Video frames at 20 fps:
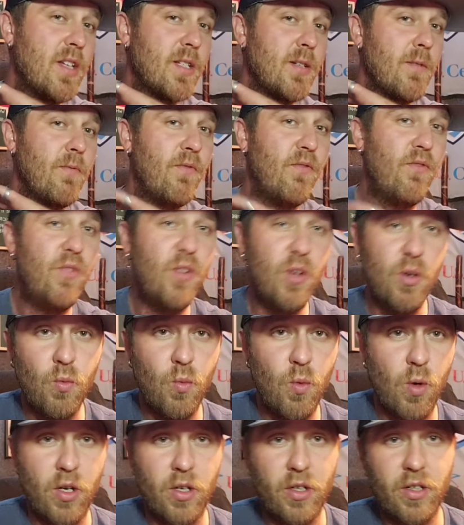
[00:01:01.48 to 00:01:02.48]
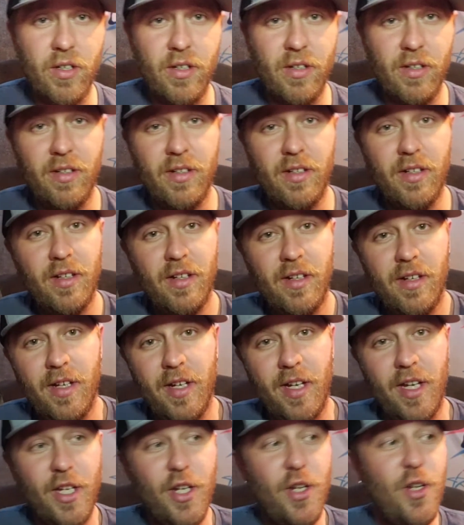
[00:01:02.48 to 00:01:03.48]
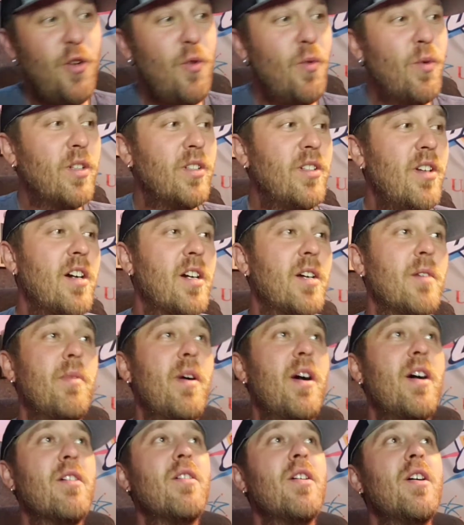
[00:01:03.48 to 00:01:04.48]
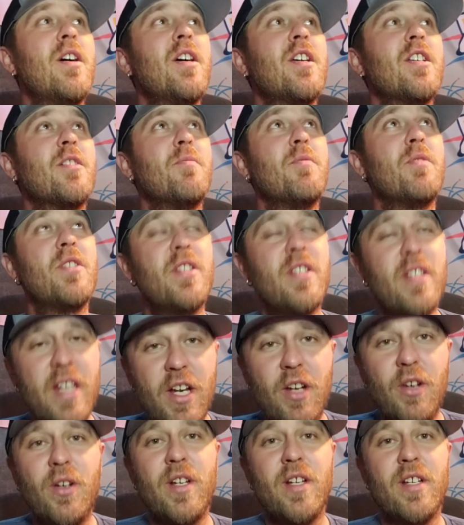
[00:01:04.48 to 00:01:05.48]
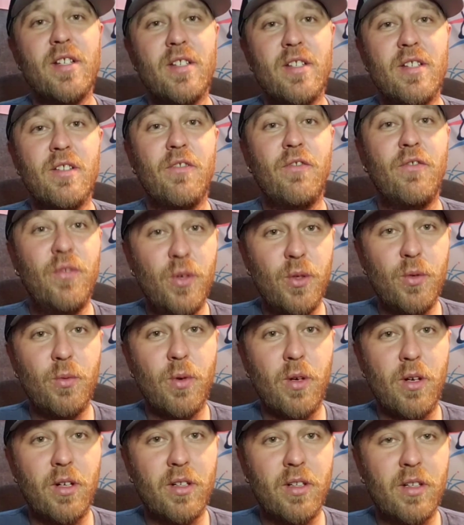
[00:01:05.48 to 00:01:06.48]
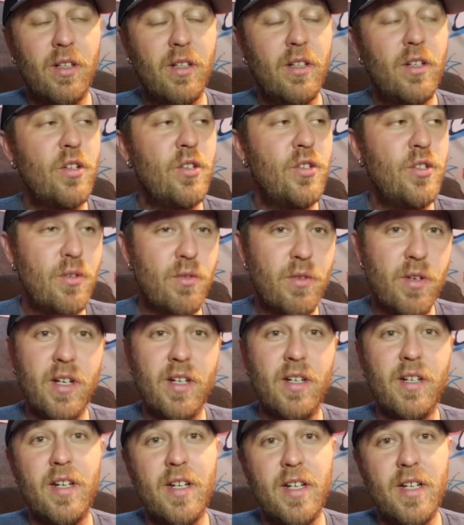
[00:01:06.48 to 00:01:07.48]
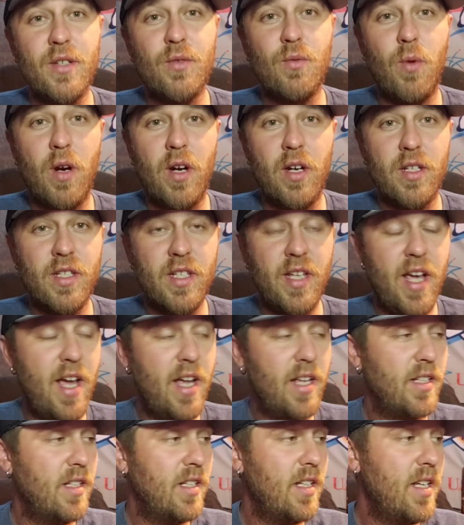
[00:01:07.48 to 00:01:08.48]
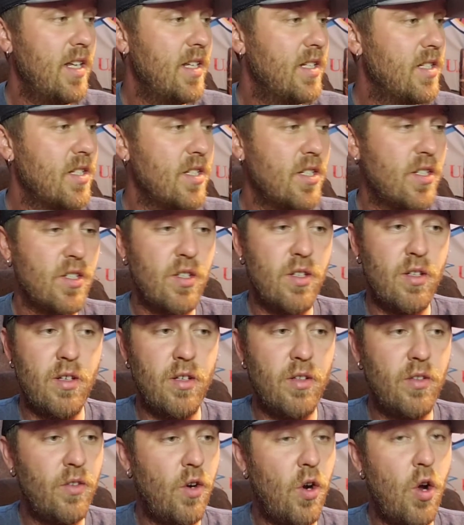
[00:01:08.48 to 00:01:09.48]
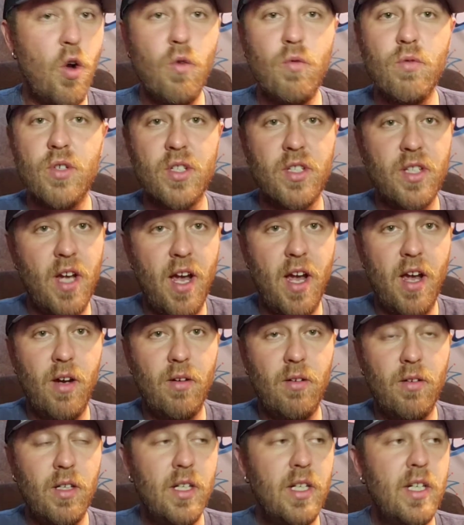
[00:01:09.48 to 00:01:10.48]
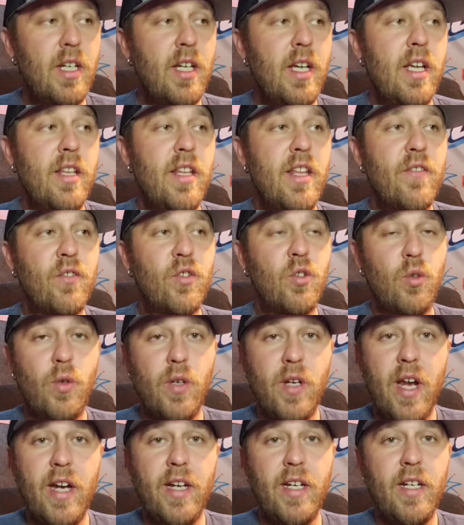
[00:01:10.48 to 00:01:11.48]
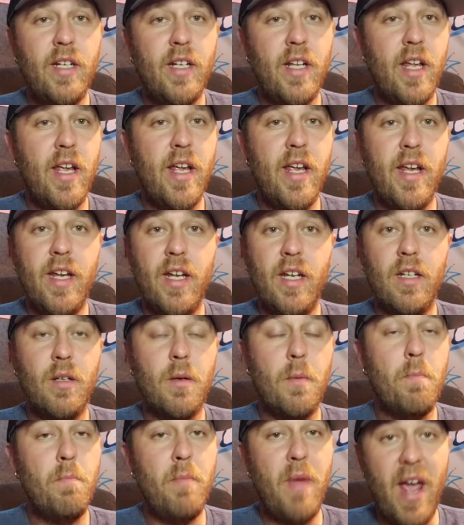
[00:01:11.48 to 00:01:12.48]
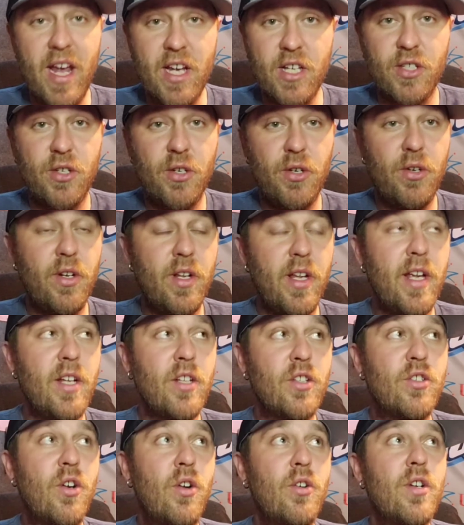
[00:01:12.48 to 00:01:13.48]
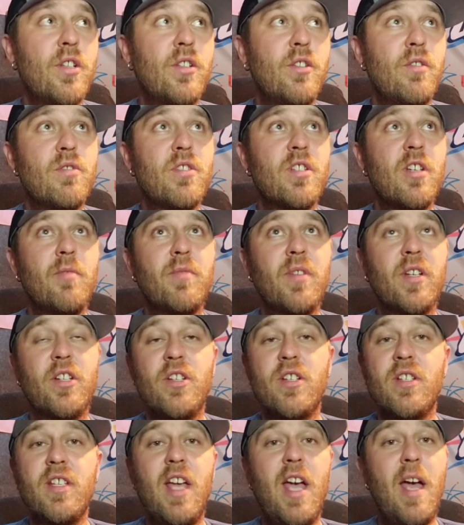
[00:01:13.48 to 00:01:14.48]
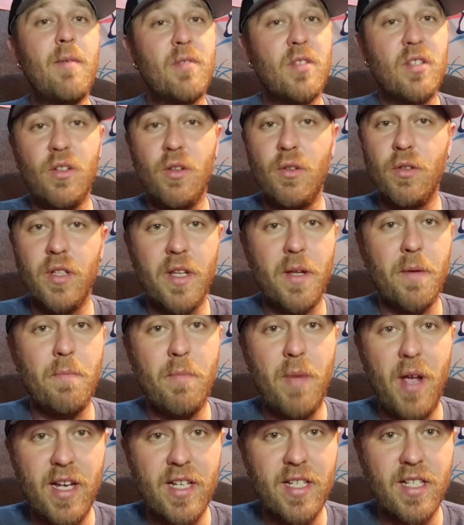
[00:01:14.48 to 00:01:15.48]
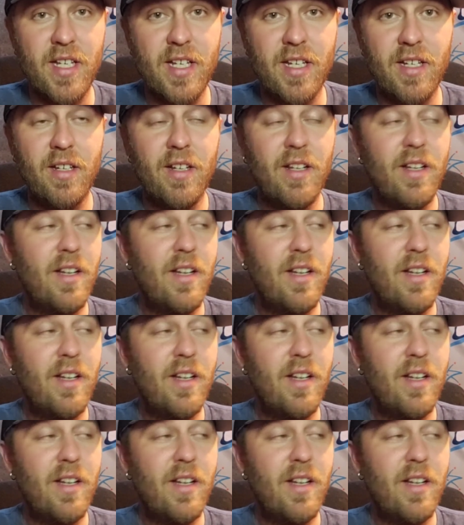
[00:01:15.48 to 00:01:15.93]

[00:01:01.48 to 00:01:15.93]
some footwork. You want to talk about some serious footwork. Jookin is where it's at. It's just their own style they've created and mastered and turned into something just absolutely amazing